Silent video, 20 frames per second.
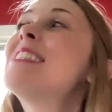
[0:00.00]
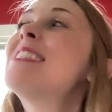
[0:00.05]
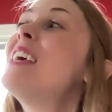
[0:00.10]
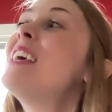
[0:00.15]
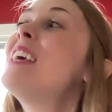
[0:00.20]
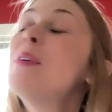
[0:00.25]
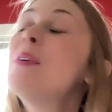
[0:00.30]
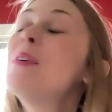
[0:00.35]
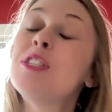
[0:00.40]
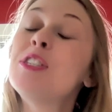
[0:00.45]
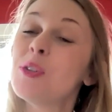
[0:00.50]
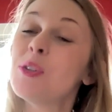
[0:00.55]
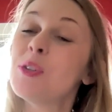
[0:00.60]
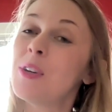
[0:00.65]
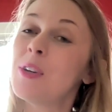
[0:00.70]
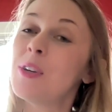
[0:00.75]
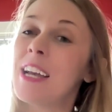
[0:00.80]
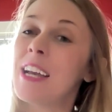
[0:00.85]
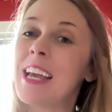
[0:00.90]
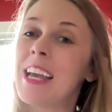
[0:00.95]
give you a
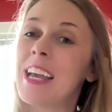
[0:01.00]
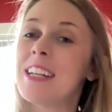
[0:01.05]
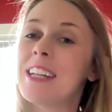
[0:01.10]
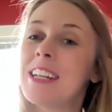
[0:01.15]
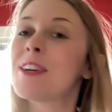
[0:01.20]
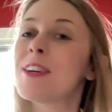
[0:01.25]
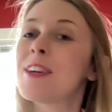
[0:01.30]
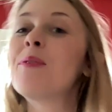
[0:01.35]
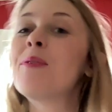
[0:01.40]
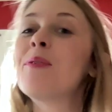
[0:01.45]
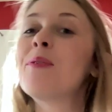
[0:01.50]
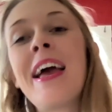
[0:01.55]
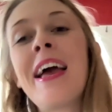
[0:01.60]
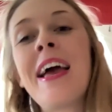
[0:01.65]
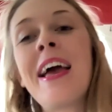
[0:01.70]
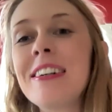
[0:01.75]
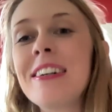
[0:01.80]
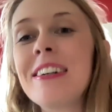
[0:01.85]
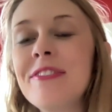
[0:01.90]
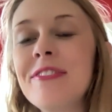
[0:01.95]
joy in a certain
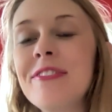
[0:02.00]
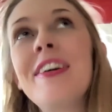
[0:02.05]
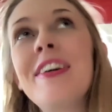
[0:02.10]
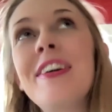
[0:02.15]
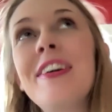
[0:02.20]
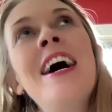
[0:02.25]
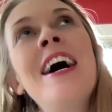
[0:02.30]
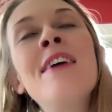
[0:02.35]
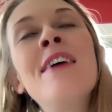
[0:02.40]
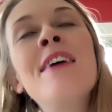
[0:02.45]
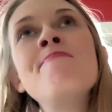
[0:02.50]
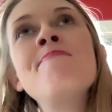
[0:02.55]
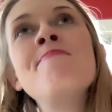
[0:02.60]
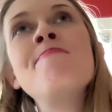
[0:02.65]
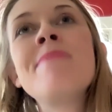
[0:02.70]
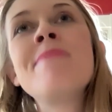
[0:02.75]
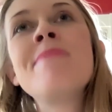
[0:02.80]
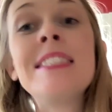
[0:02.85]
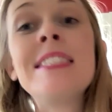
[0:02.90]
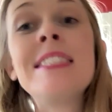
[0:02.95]
way of
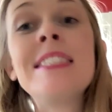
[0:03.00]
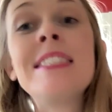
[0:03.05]
it's